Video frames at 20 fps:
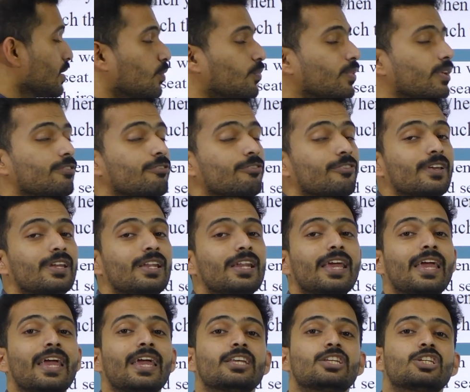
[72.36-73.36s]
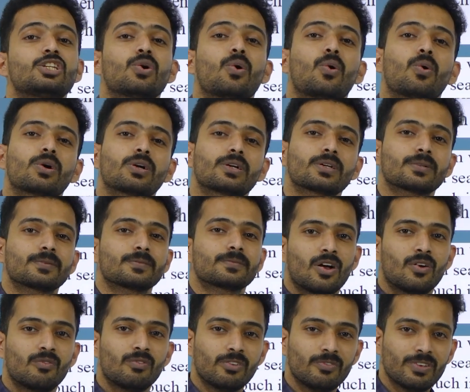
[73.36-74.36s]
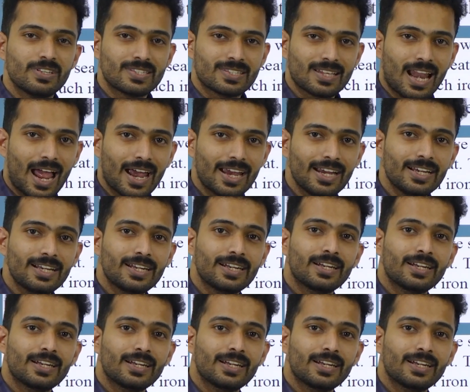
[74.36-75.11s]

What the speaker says: we feel a shock. When we slide